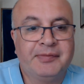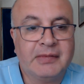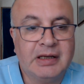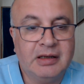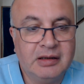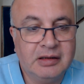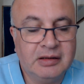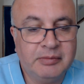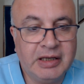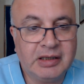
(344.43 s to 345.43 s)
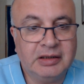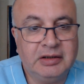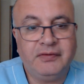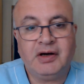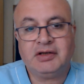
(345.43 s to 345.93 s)

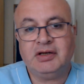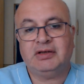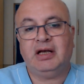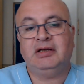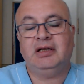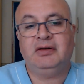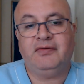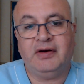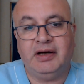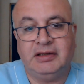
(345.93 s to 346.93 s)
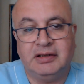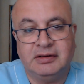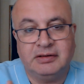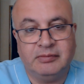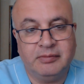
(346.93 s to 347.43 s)
Myocardial infarction is identified
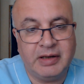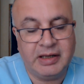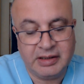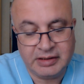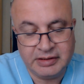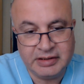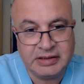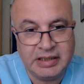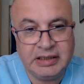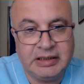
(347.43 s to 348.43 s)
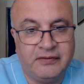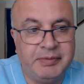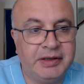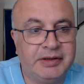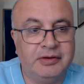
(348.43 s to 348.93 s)
by a distinctive
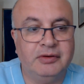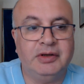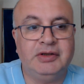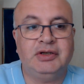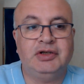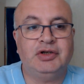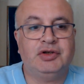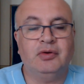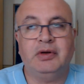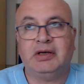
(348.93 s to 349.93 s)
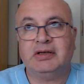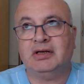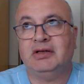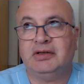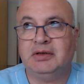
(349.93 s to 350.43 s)
pattern on ECG showing
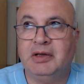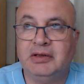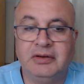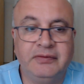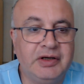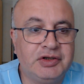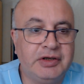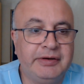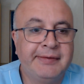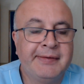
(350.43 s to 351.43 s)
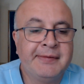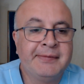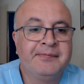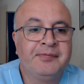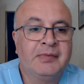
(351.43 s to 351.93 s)
ST segment elevation,
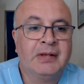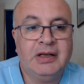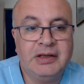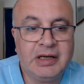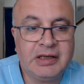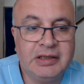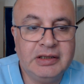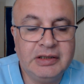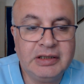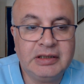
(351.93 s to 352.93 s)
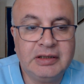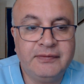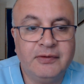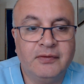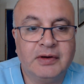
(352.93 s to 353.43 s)

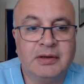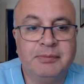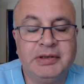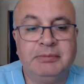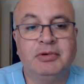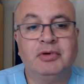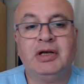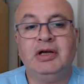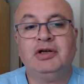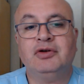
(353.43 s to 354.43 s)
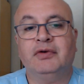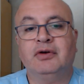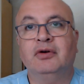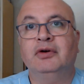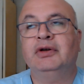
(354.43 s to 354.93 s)
indicative of a complete blockage of a
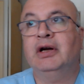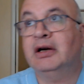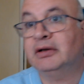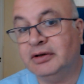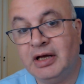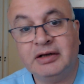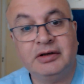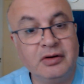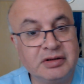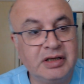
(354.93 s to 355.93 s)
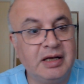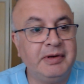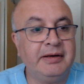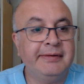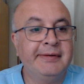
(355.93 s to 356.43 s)
coronary artery. And
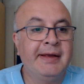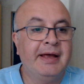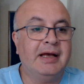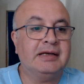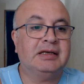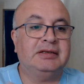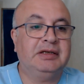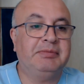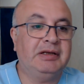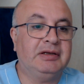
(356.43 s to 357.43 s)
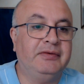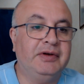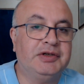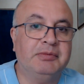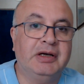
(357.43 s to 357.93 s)
non-STEMI, ST segment
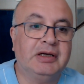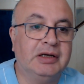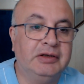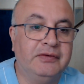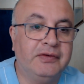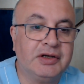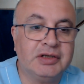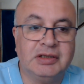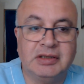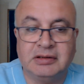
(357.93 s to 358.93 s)
elevation myocardial infarction